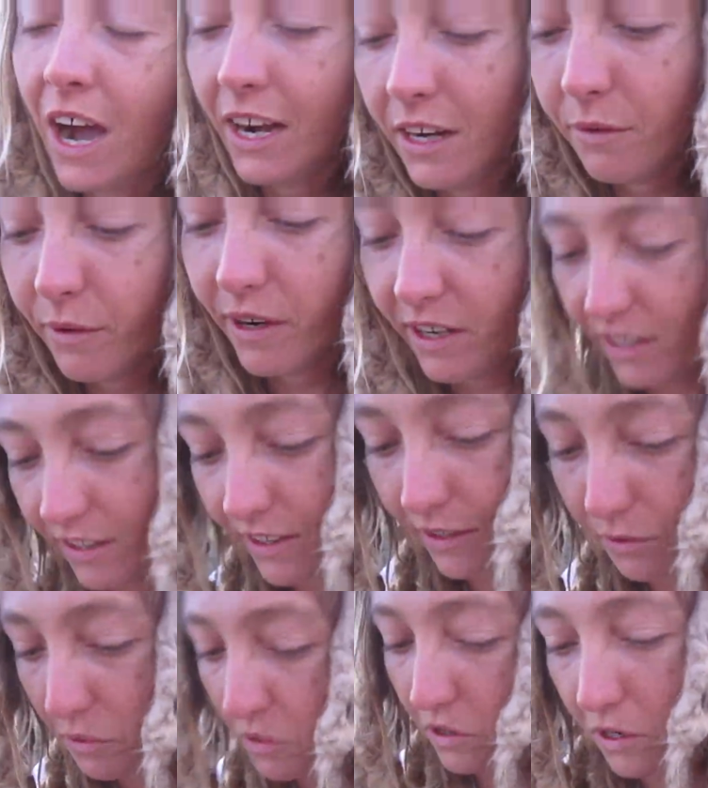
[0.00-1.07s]
I didn't wear
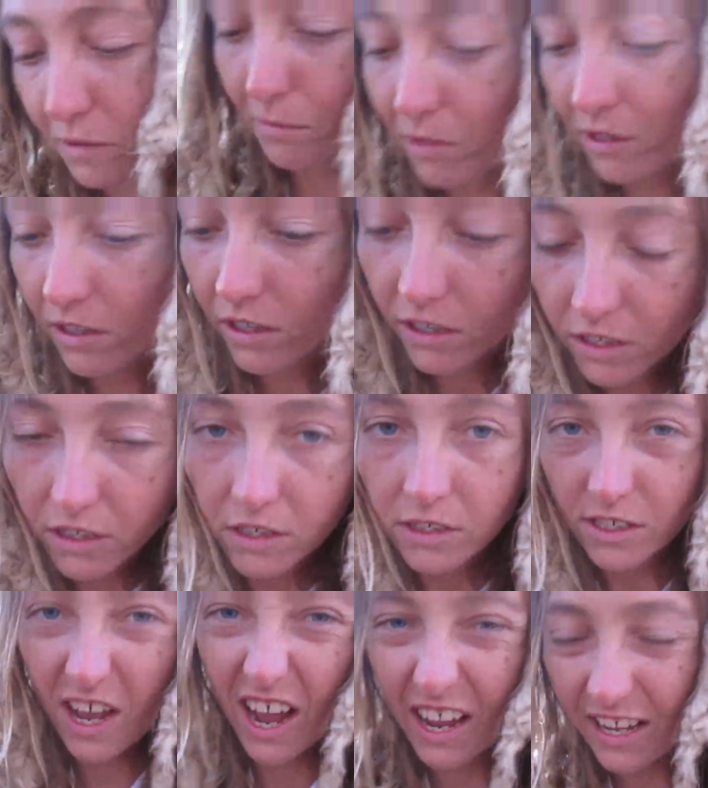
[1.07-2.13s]
anything warm
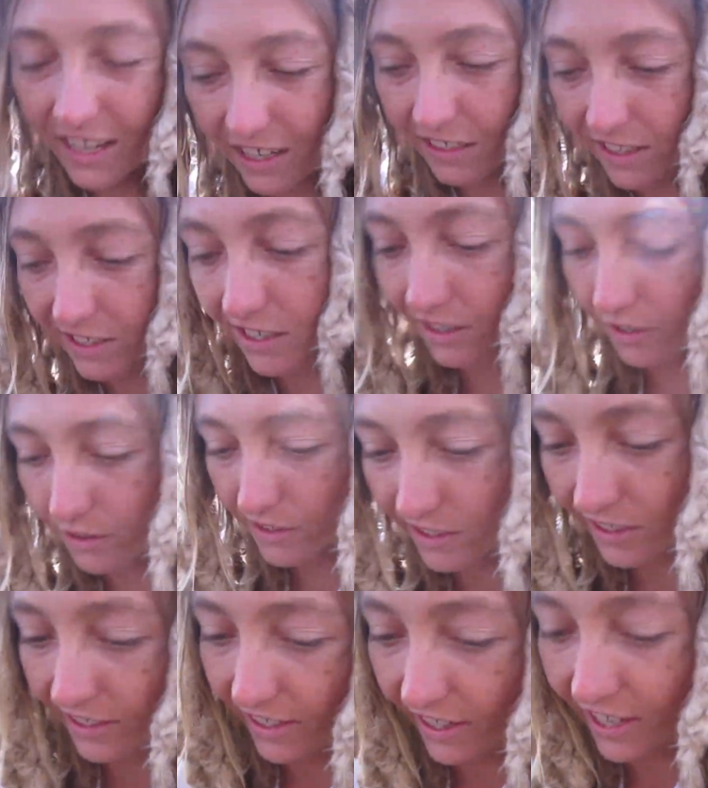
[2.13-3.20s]
to hike in because I knew it was
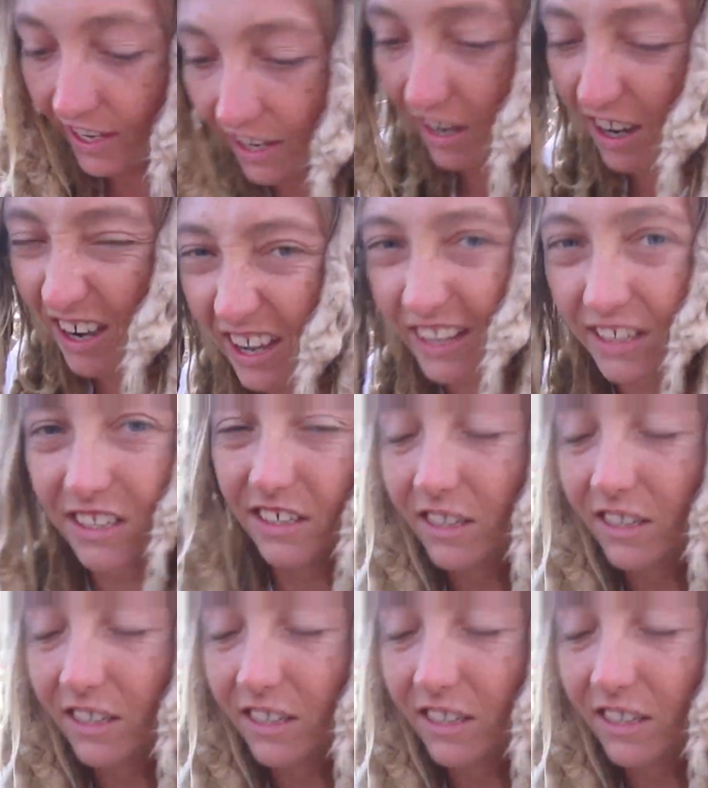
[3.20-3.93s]
going to get kind of hot.